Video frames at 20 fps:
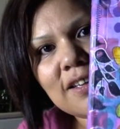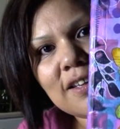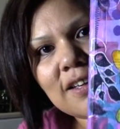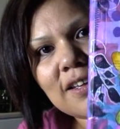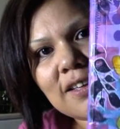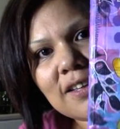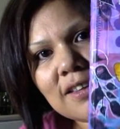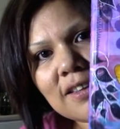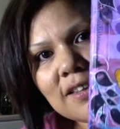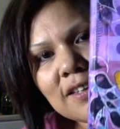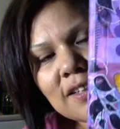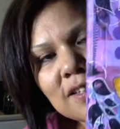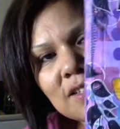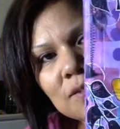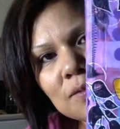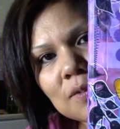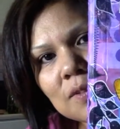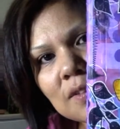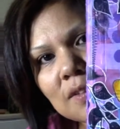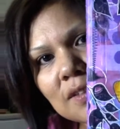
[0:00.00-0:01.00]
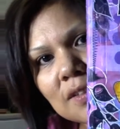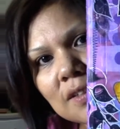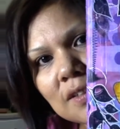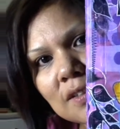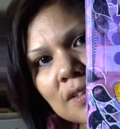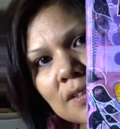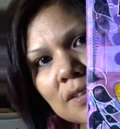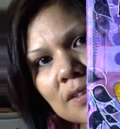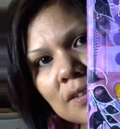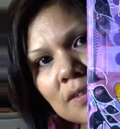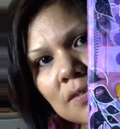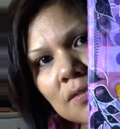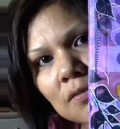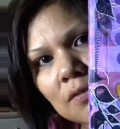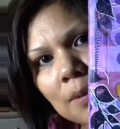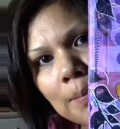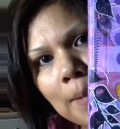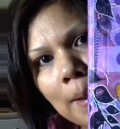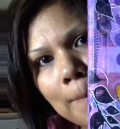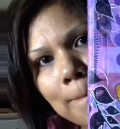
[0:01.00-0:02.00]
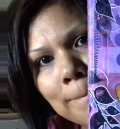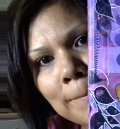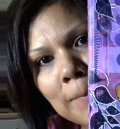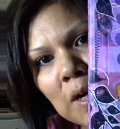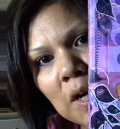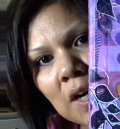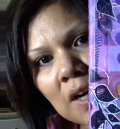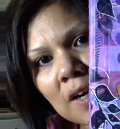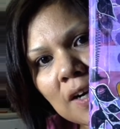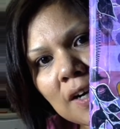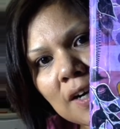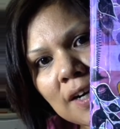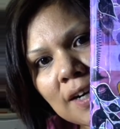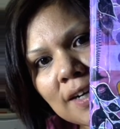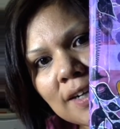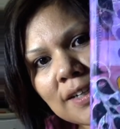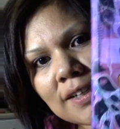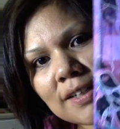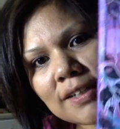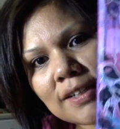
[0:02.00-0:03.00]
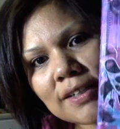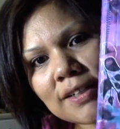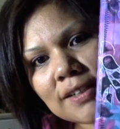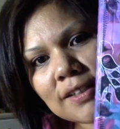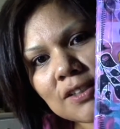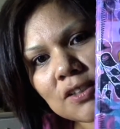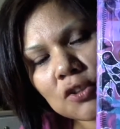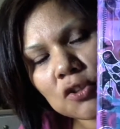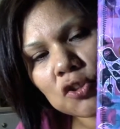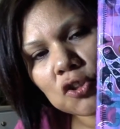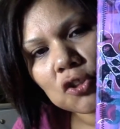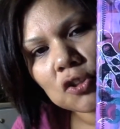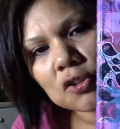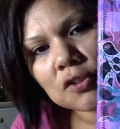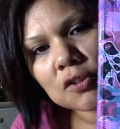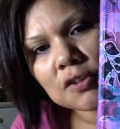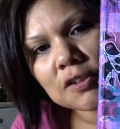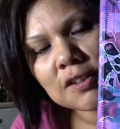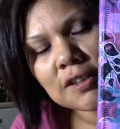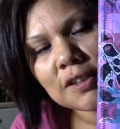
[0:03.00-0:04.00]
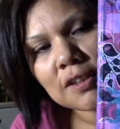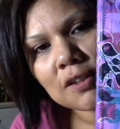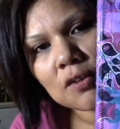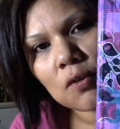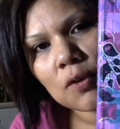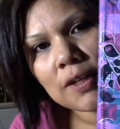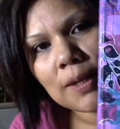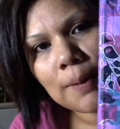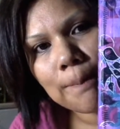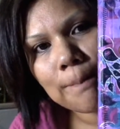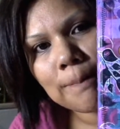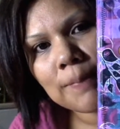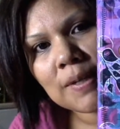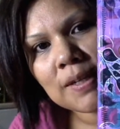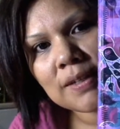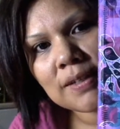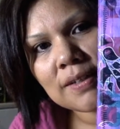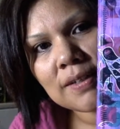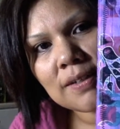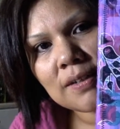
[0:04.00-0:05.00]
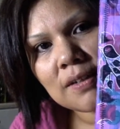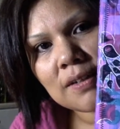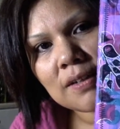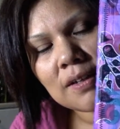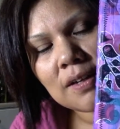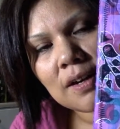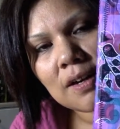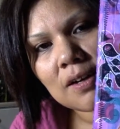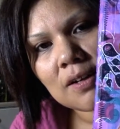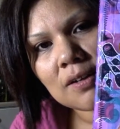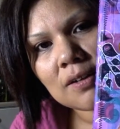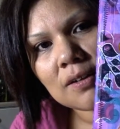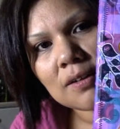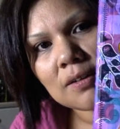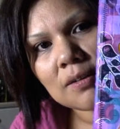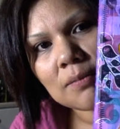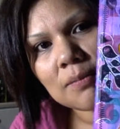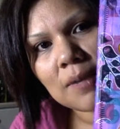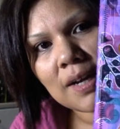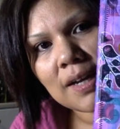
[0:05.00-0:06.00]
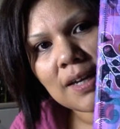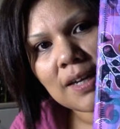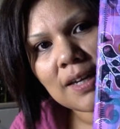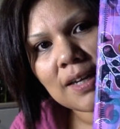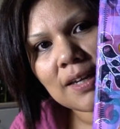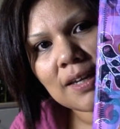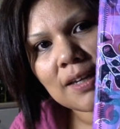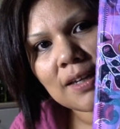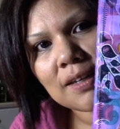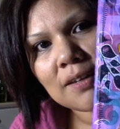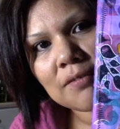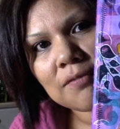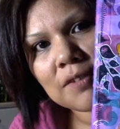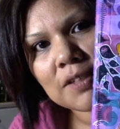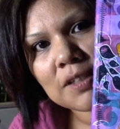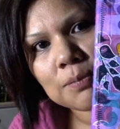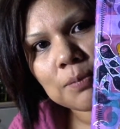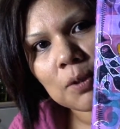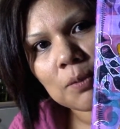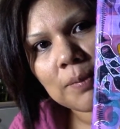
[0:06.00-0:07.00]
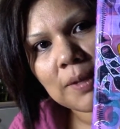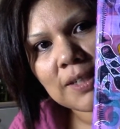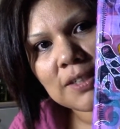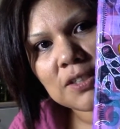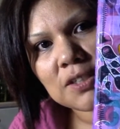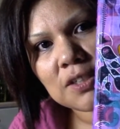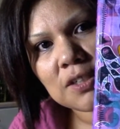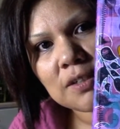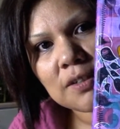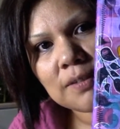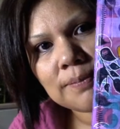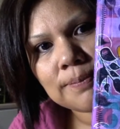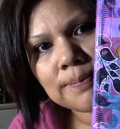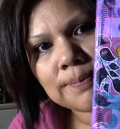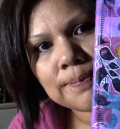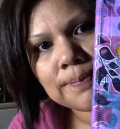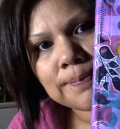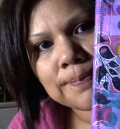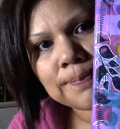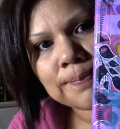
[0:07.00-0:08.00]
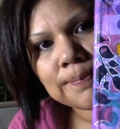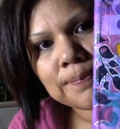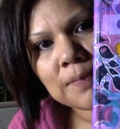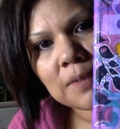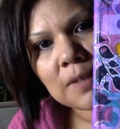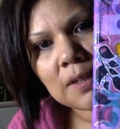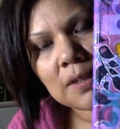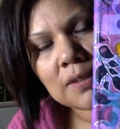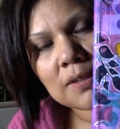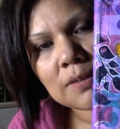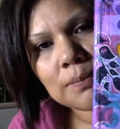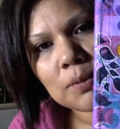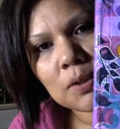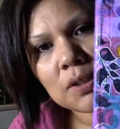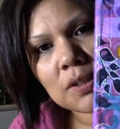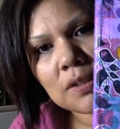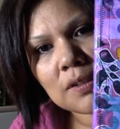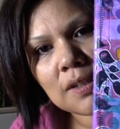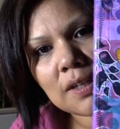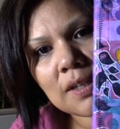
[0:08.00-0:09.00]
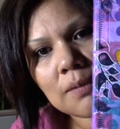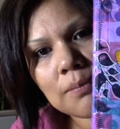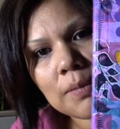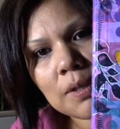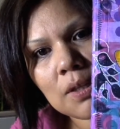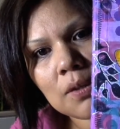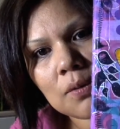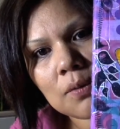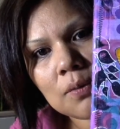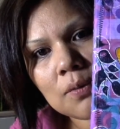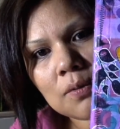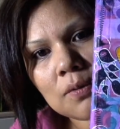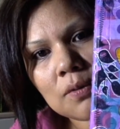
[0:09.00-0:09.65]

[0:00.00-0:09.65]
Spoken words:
And this one is Remember. These are journals that are going up on my Facebook page. I will put the link below.